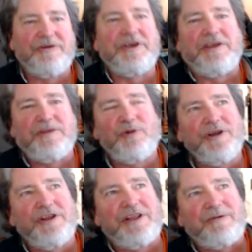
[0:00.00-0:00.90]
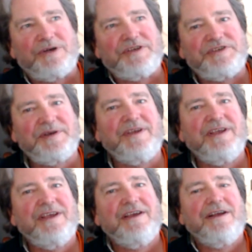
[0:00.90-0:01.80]
yeah, the point of that was
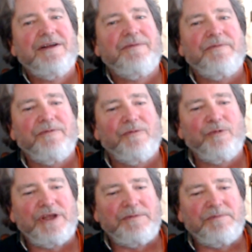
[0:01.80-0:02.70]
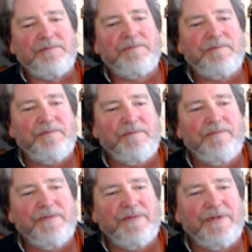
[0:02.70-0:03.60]
when
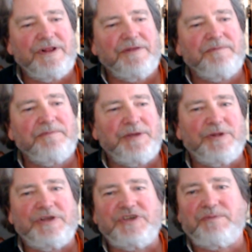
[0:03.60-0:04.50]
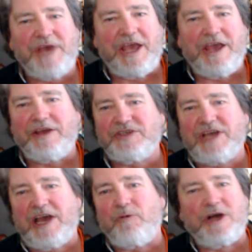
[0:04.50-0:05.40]
people in Japan,
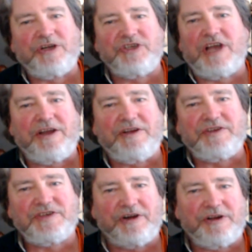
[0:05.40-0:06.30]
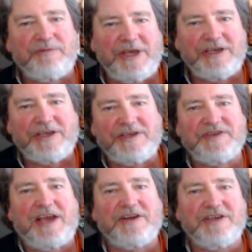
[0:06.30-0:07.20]
Taiwan, China started making
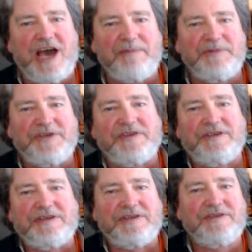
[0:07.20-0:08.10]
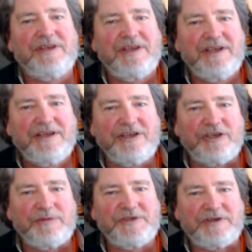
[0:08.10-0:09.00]
exact copies of this,
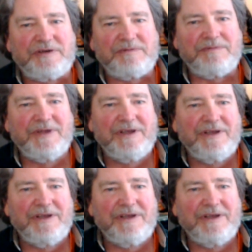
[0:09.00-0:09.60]
Gibson